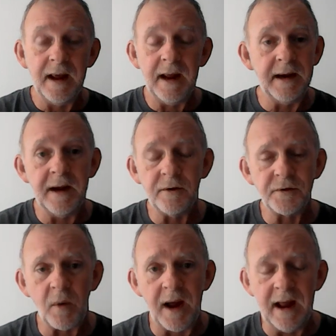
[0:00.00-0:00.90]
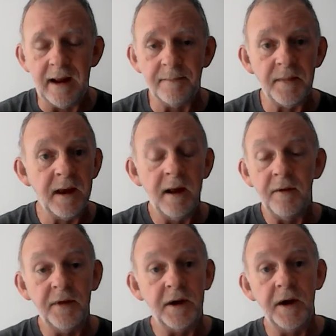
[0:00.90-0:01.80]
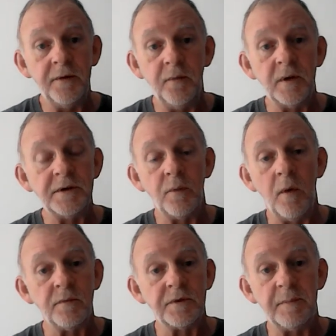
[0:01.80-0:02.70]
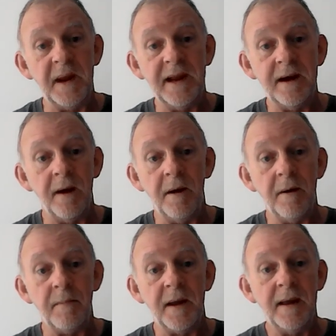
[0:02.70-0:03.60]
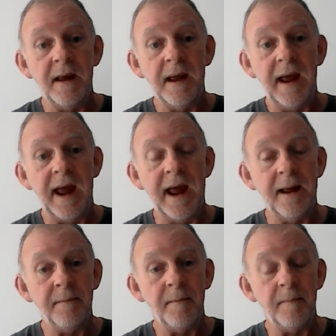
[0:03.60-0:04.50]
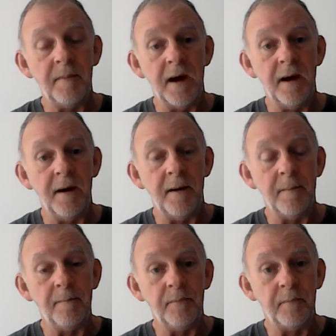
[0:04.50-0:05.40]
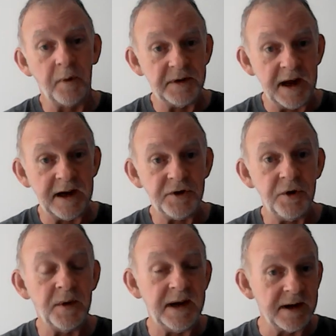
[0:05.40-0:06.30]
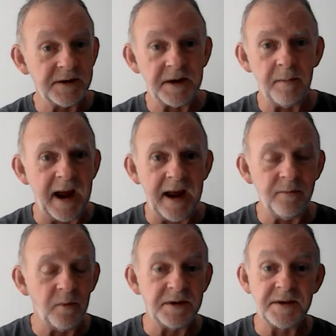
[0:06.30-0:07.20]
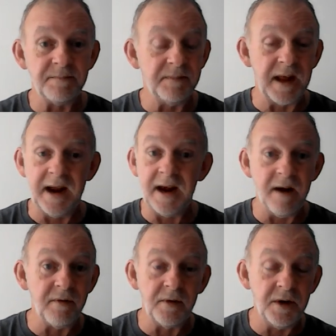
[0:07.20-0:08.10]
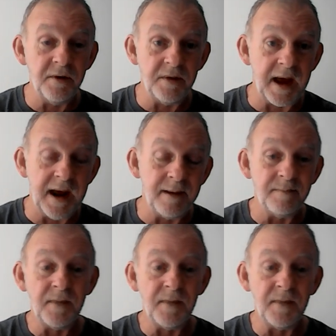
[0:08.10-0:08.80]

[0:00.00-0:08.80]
And here's why. The good ones won't speak up and protect you against the bad ones. They never do that.